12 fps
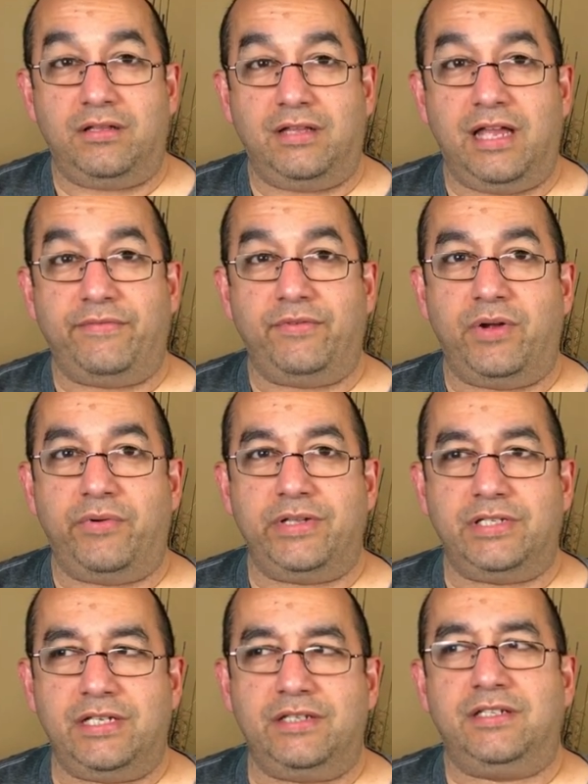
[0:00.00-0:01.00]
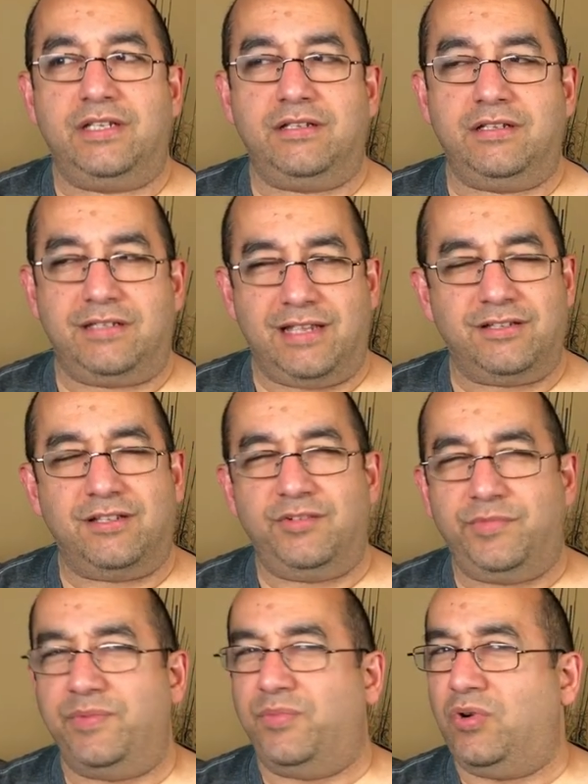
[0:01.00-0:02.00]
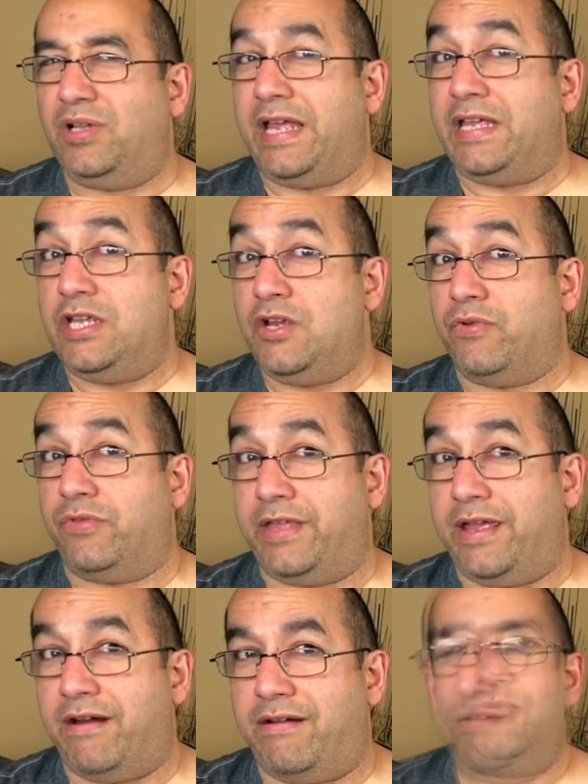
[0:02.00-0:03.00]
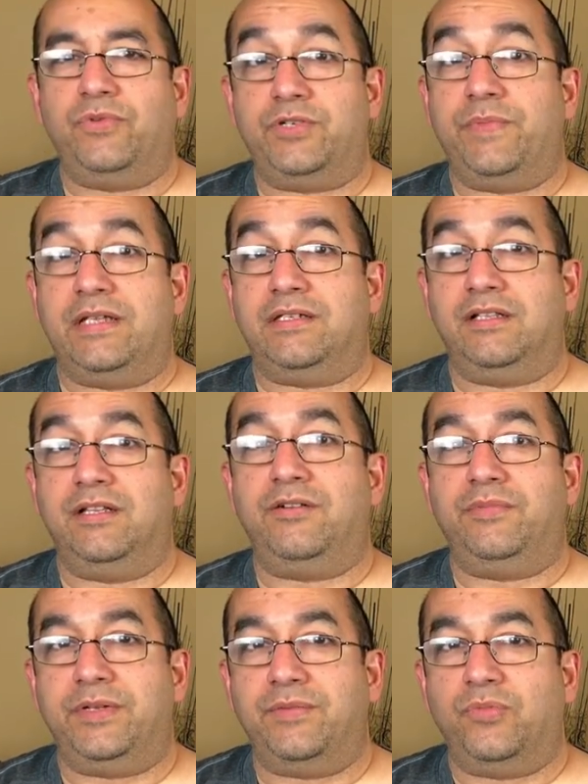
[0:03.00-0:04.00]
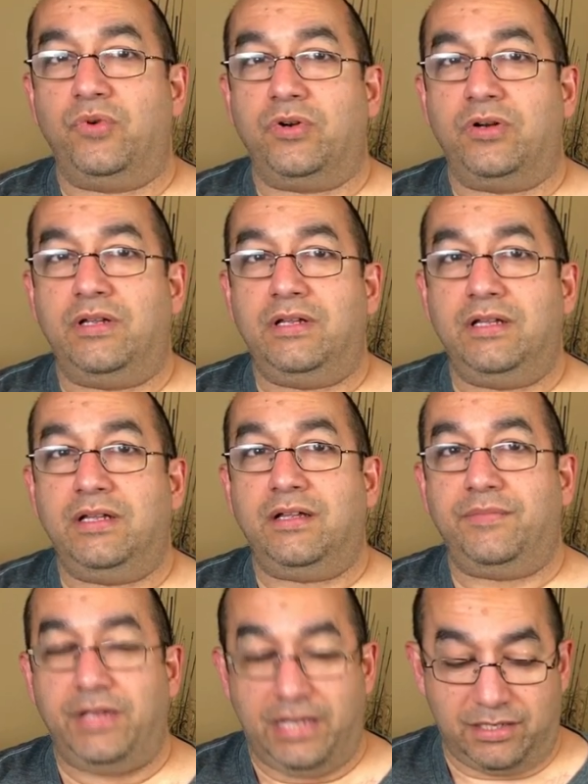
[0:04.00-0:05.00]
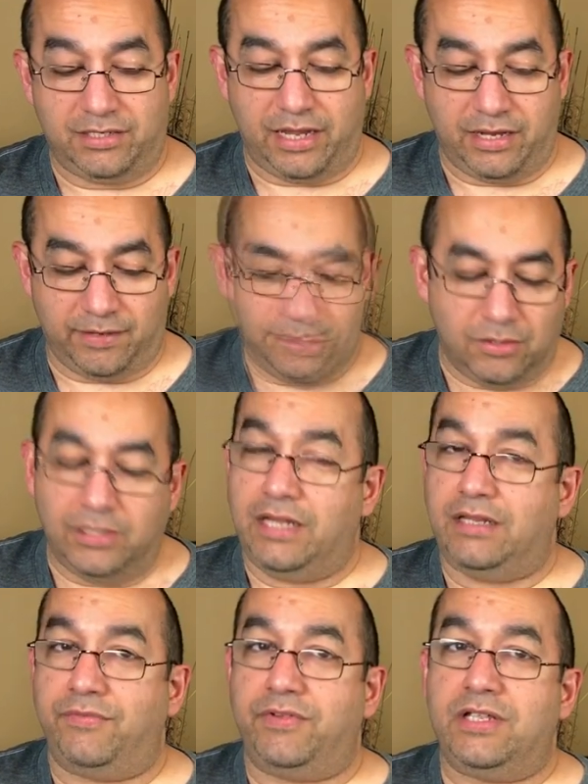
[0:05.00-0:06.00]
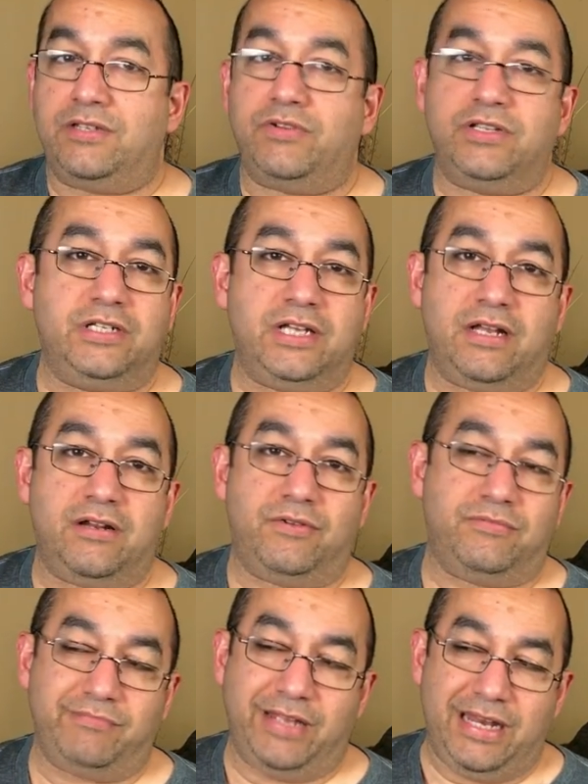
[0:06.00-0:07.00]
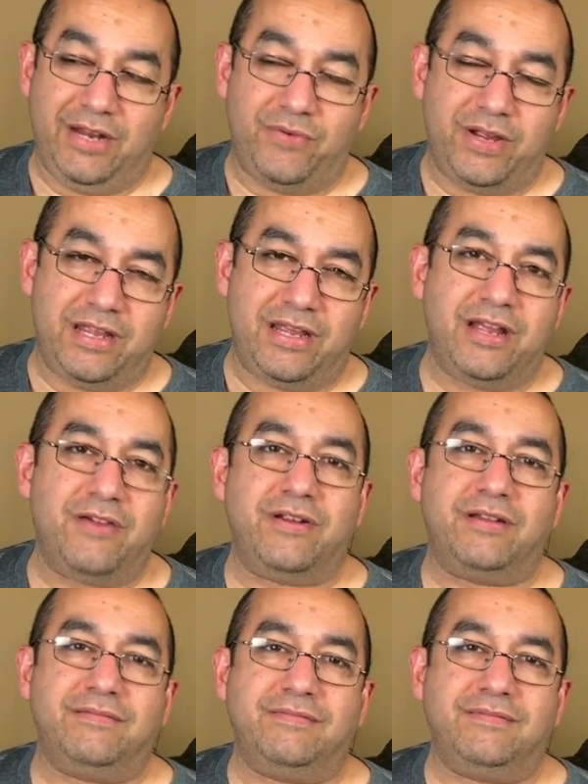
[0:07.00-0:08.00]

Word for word: Live in Y Y Z, it so, sounds a little bit more like you're there, which makes it a little bit more um, exciting. So yeah, La Villa Strangiato, any way you hear it,